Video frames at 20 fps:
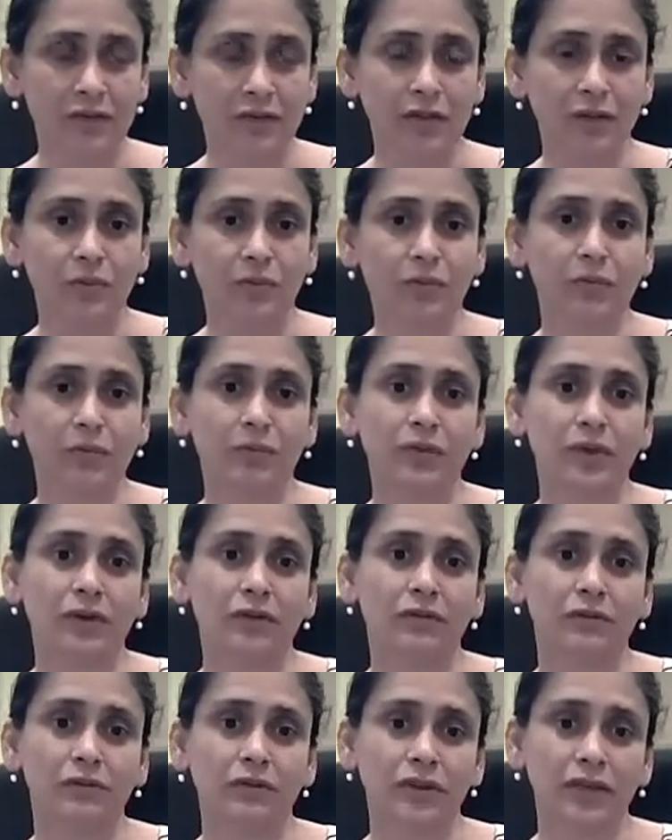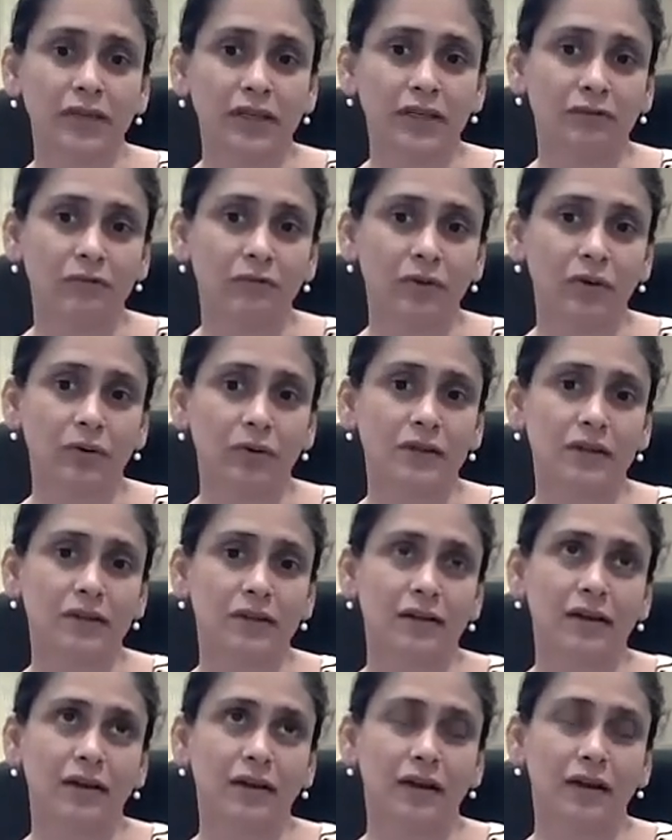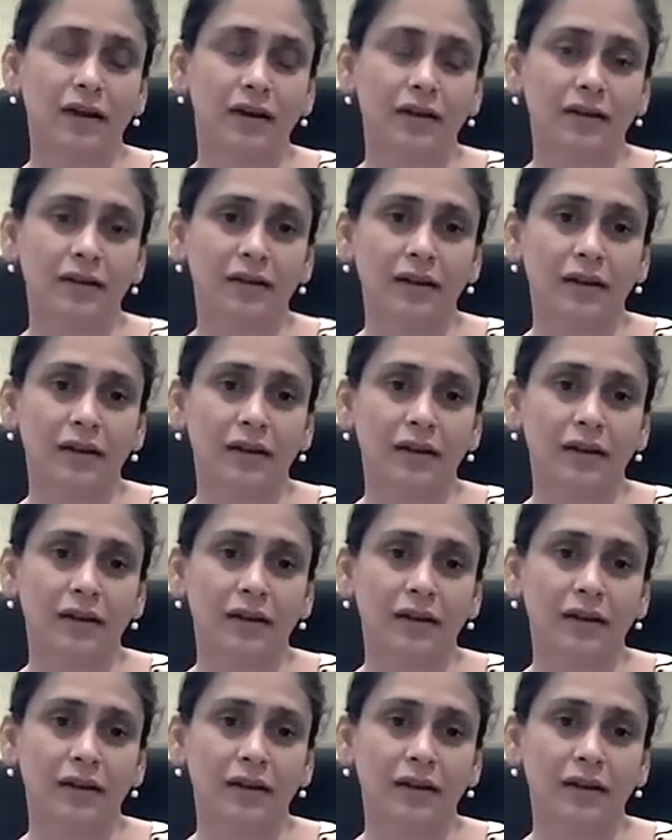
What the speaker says: So we're really focusing on,